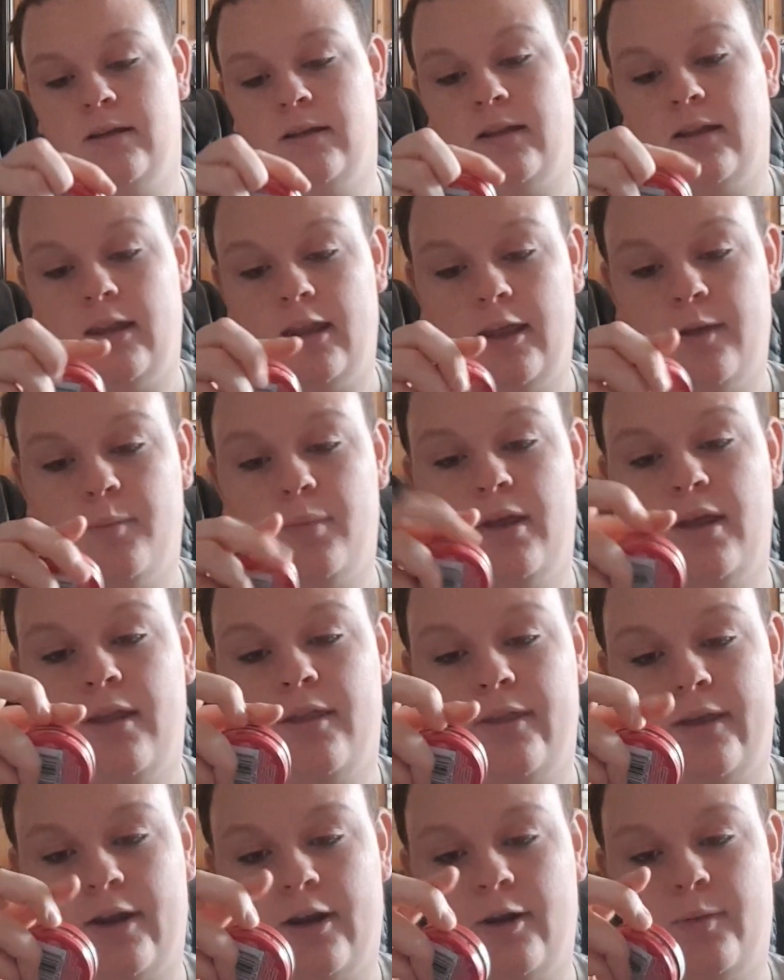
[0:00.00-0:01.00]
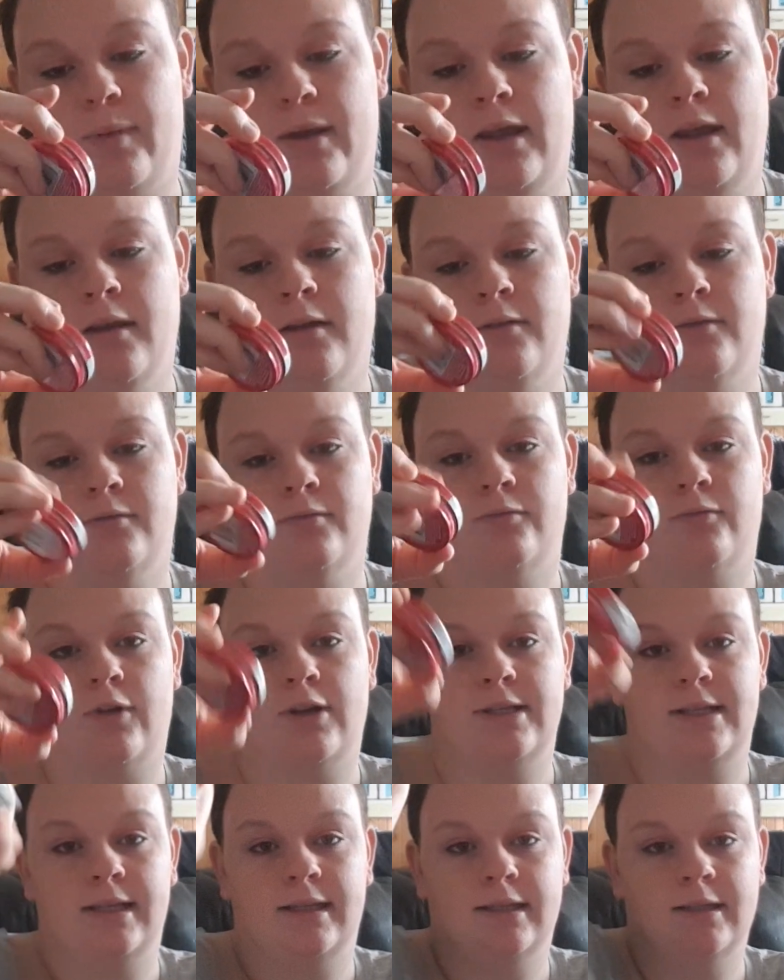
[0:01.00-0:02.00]
Lip Therapy
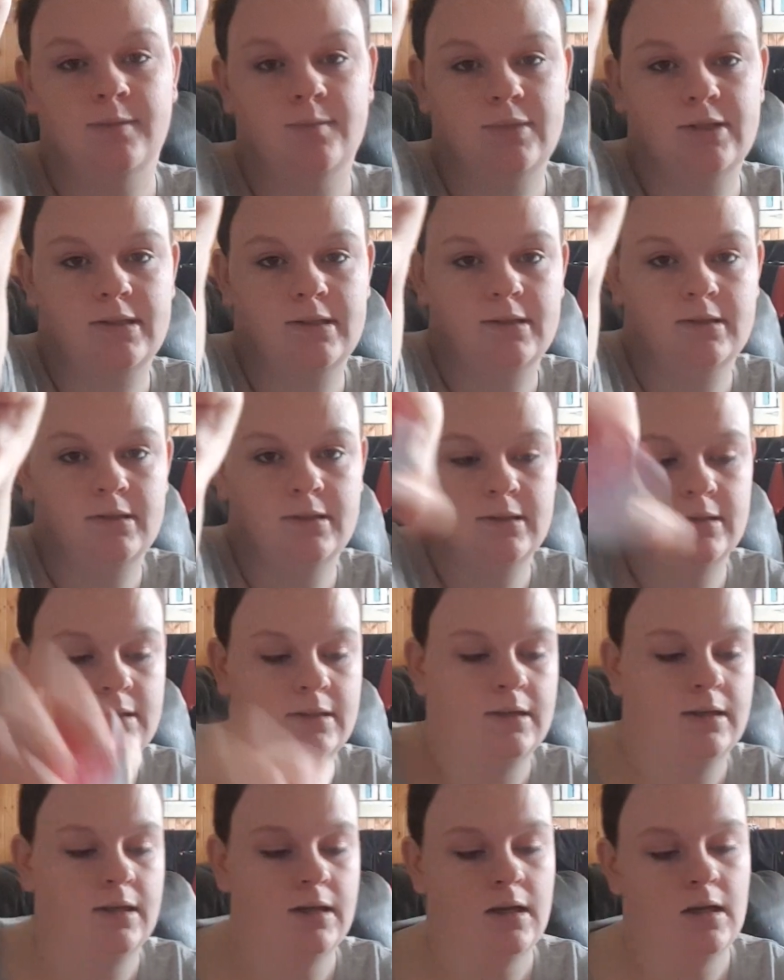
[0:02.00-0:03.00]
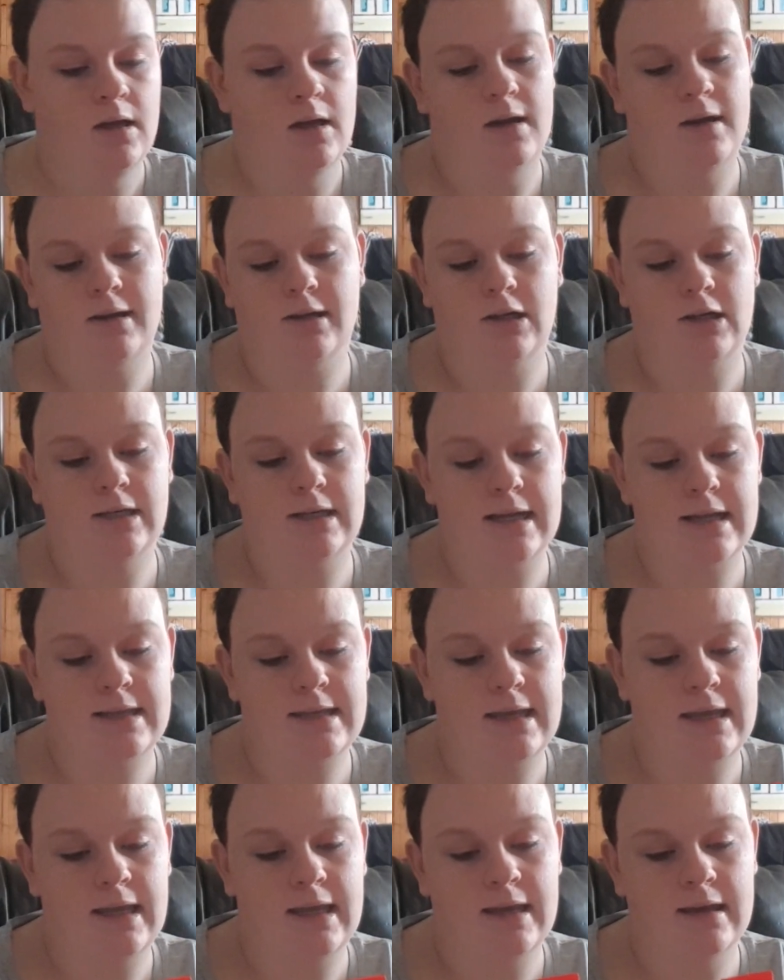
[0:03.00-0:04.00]
Rosy Lips. I got
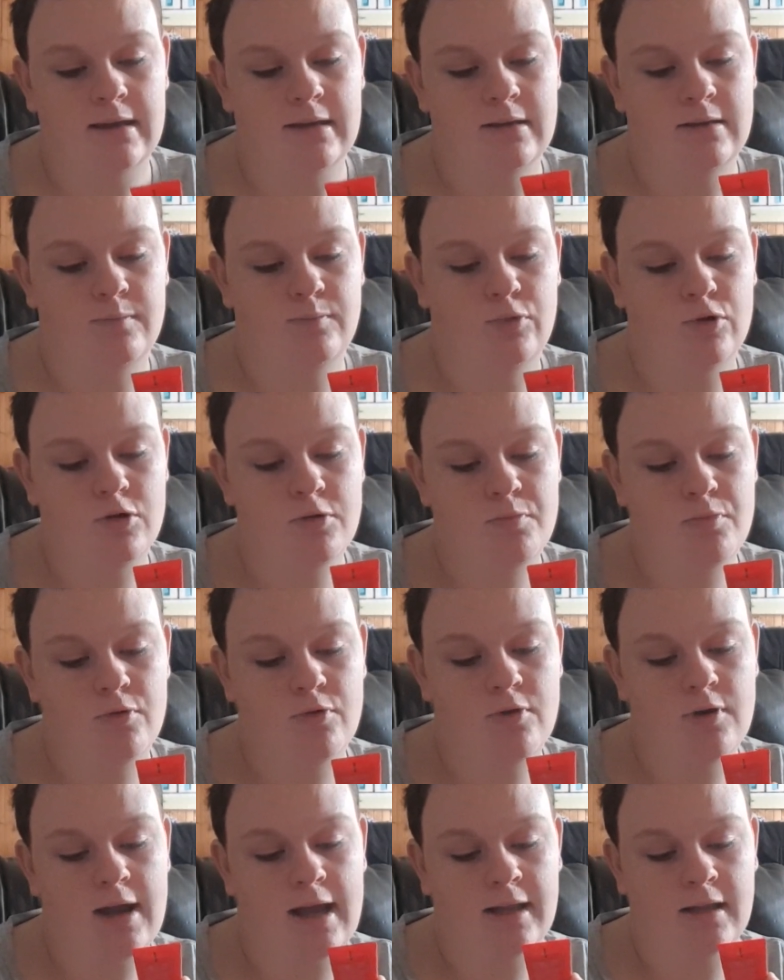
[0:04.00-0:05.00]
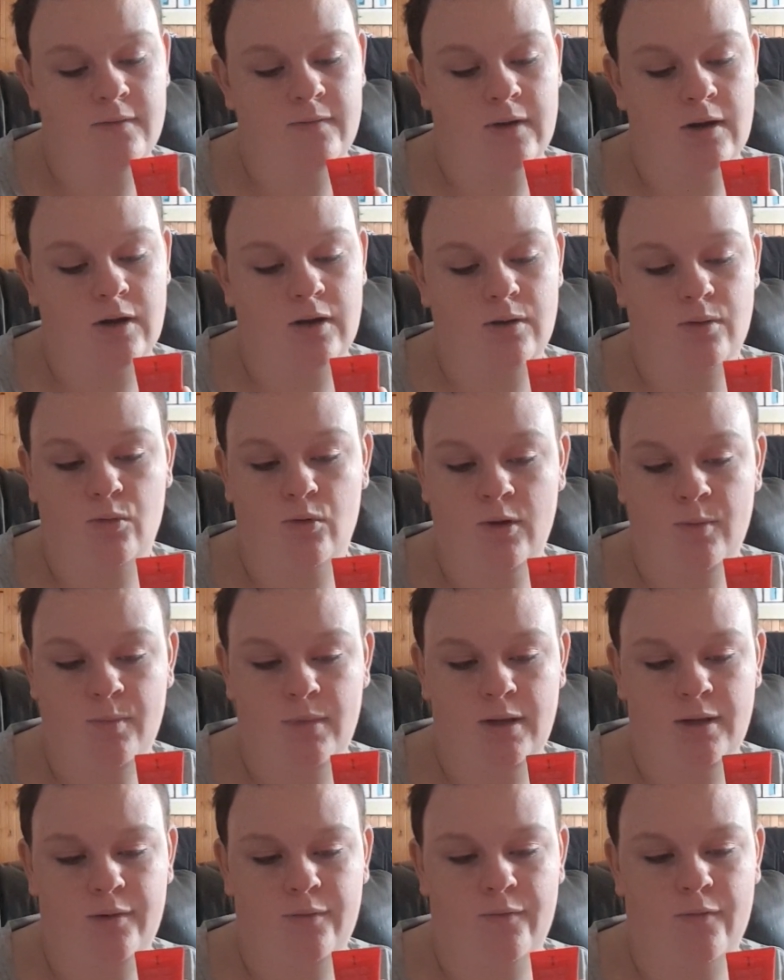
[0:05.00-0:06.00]
the Paw Aloe Vera
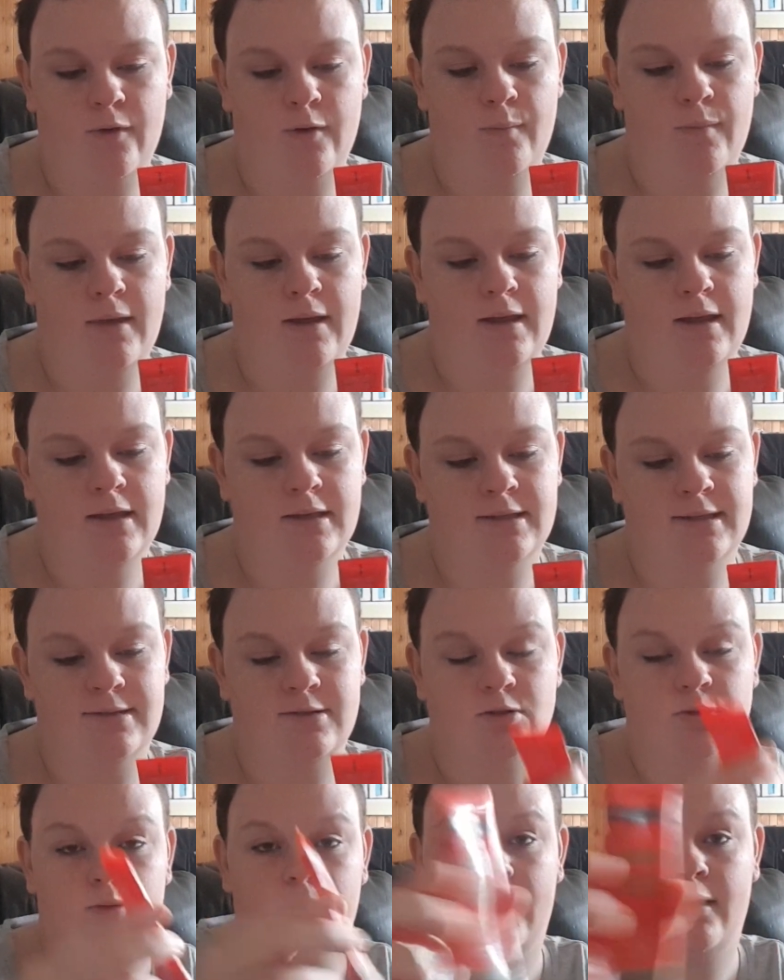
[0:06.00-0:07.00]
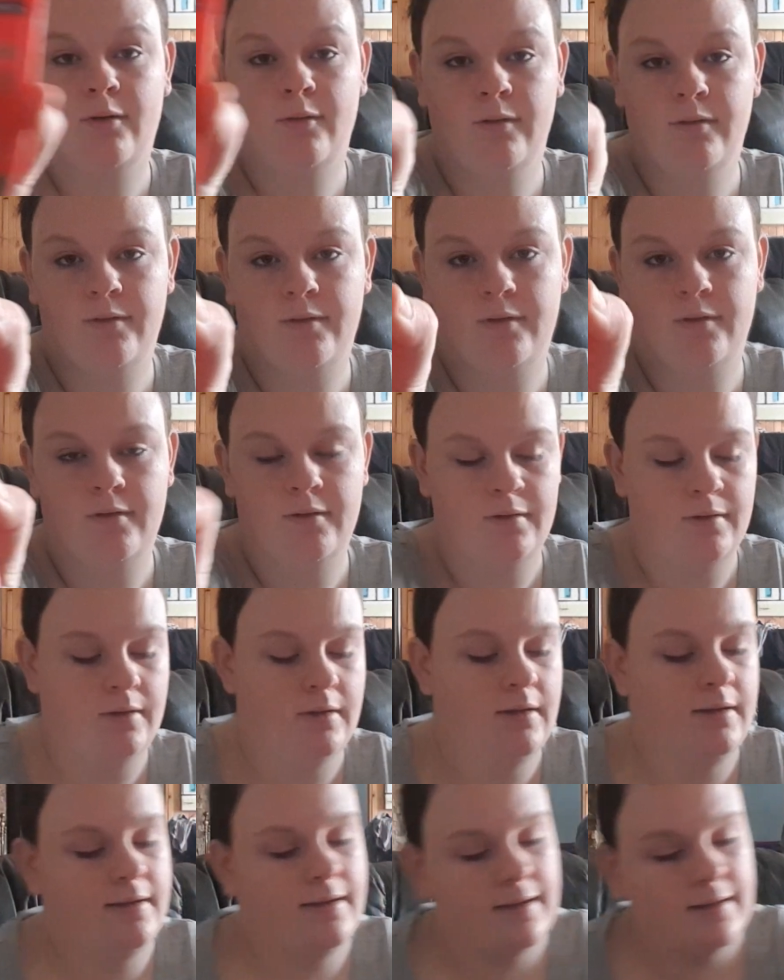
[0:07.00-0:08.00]
Ointment from Essential Health.
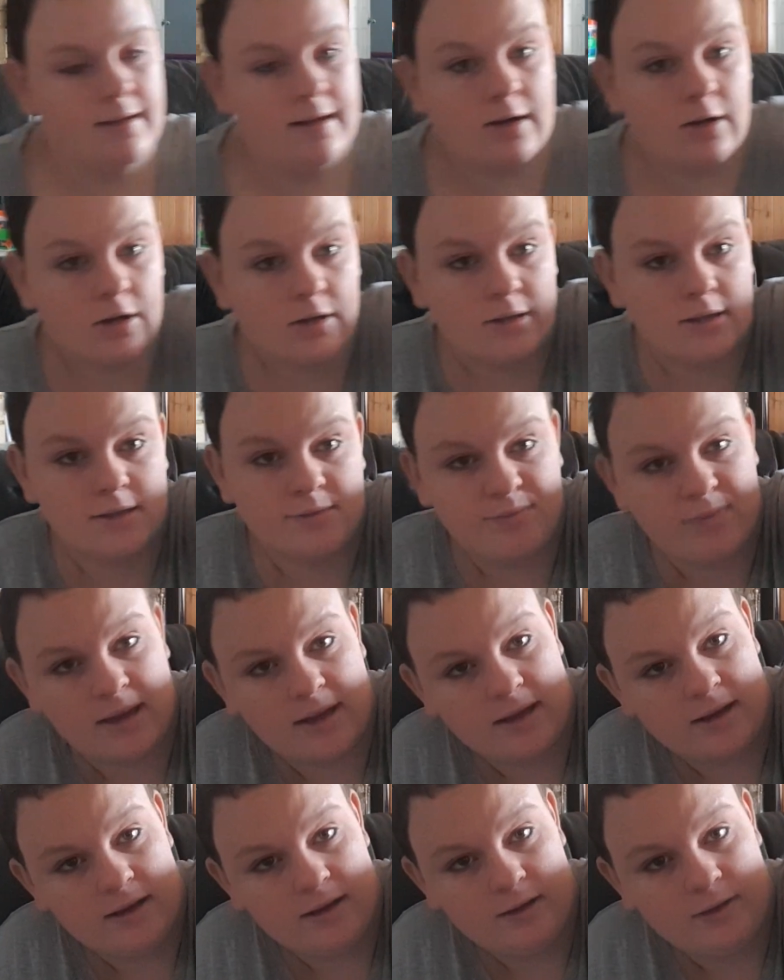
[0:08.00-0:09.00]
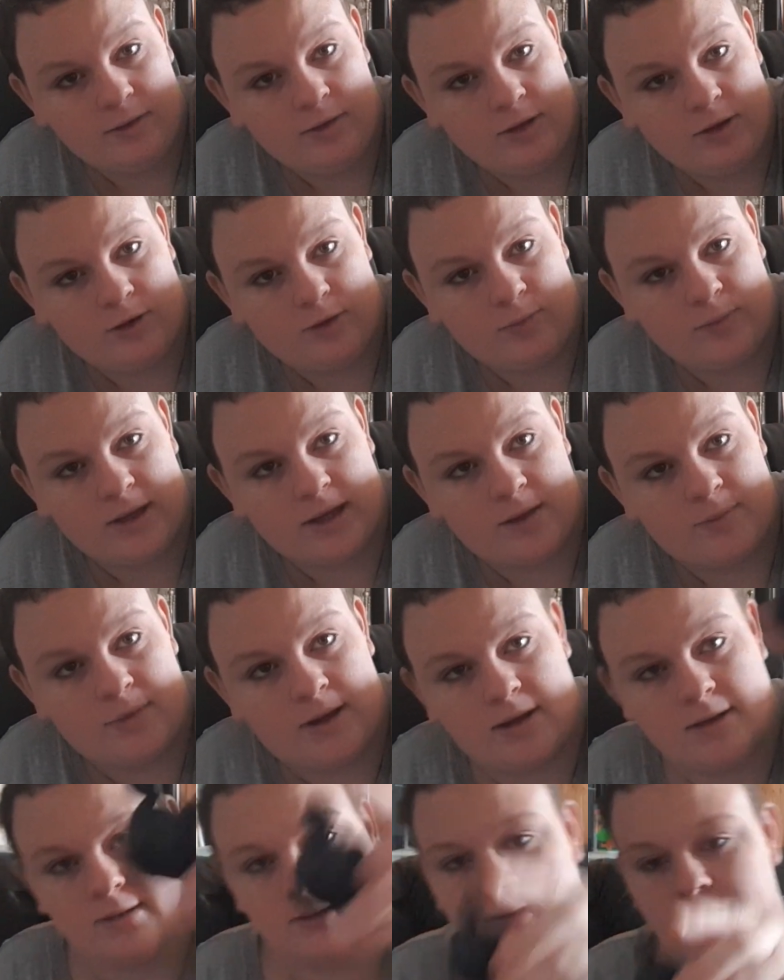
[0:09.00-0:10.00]
And then I got this little Mickey
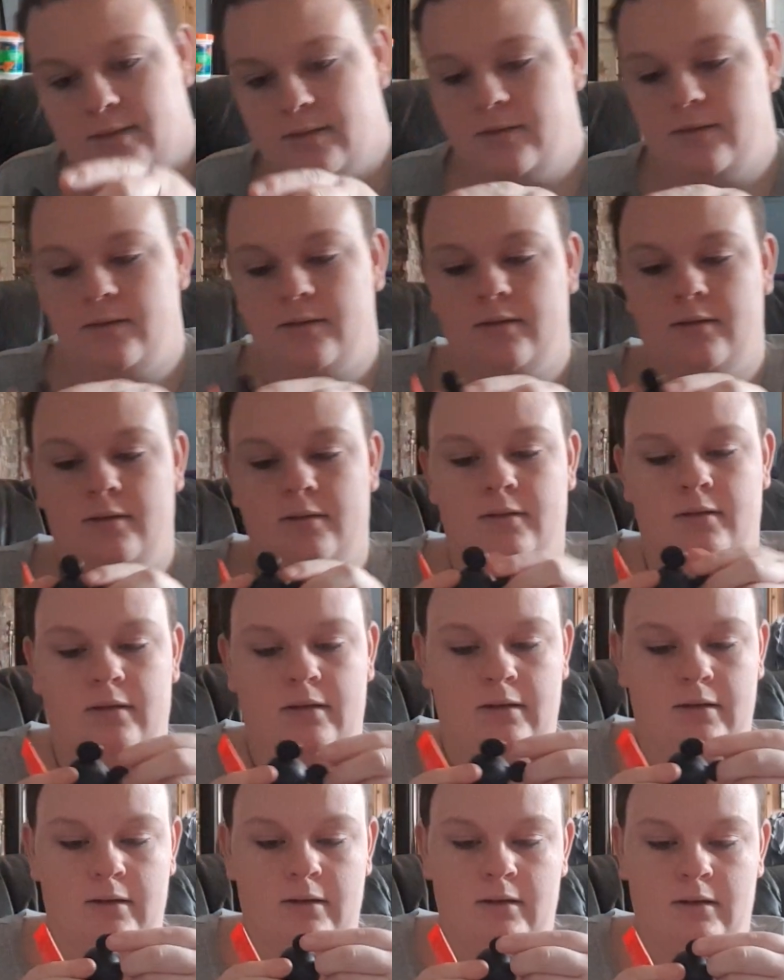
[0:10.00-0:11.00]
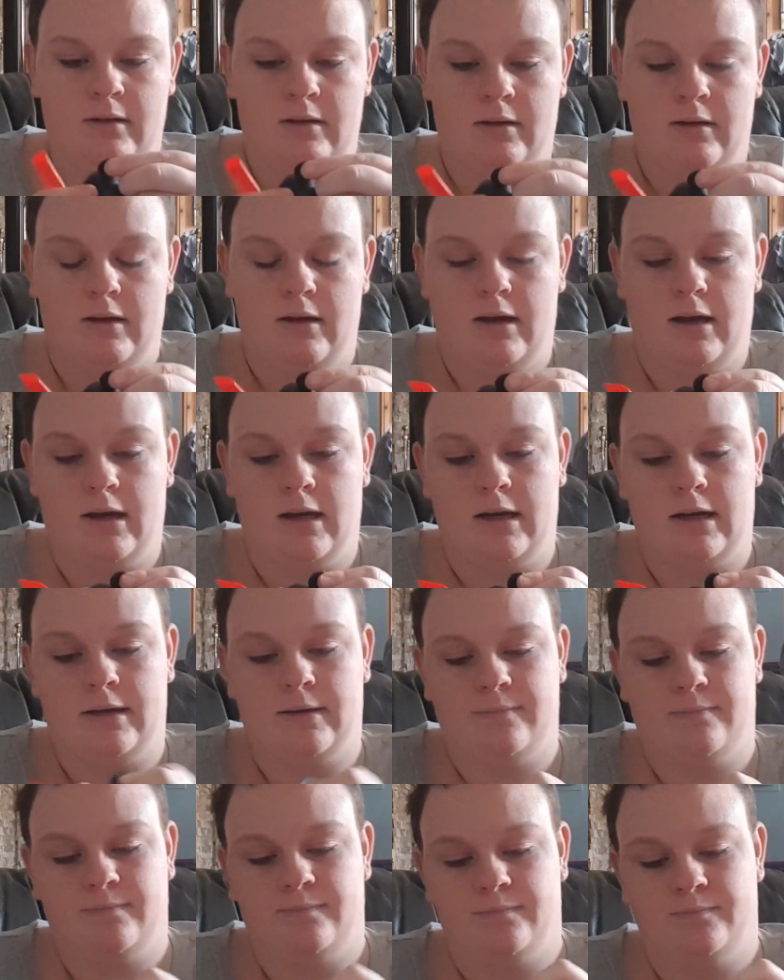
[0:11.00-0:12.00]
Mouse
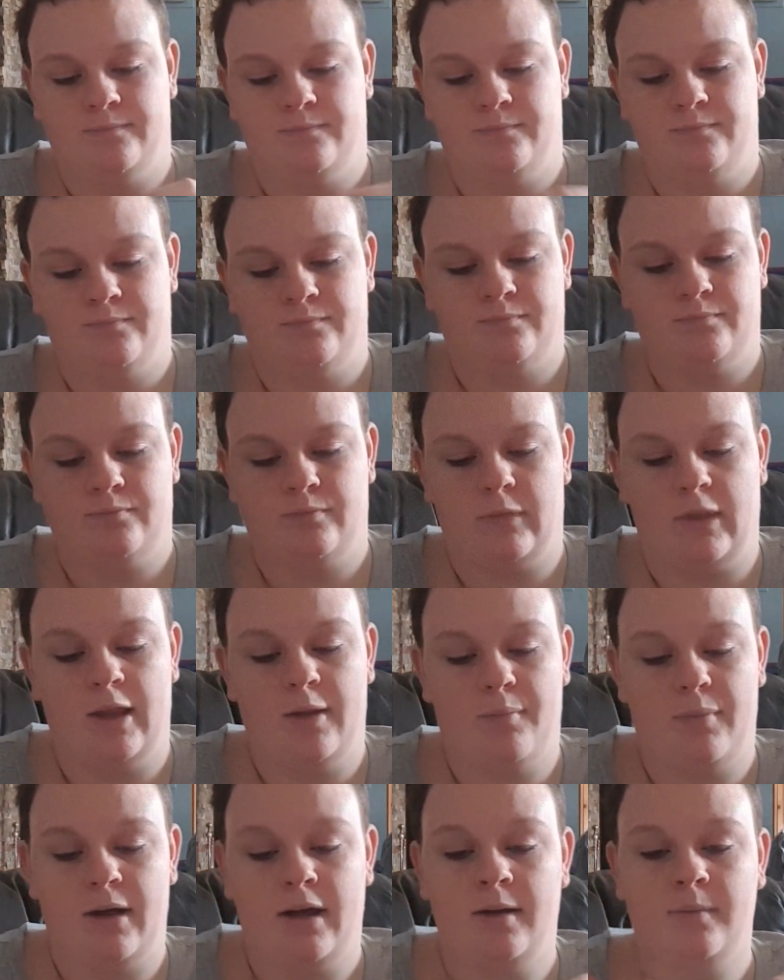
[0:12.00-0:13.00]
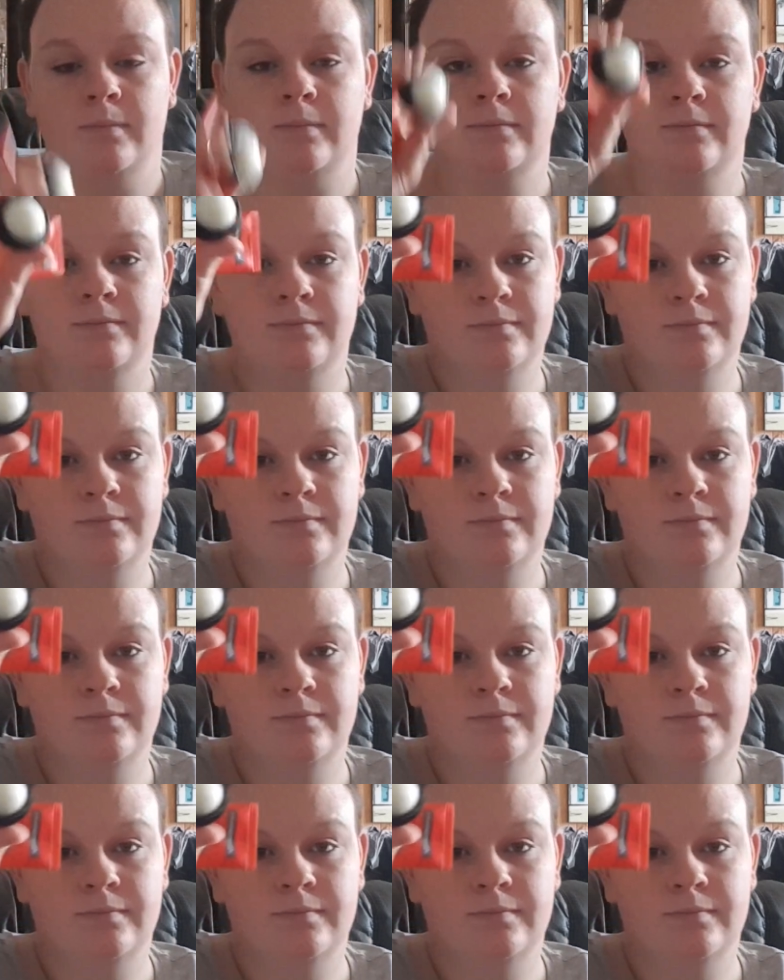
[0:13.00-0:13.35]
lip balm,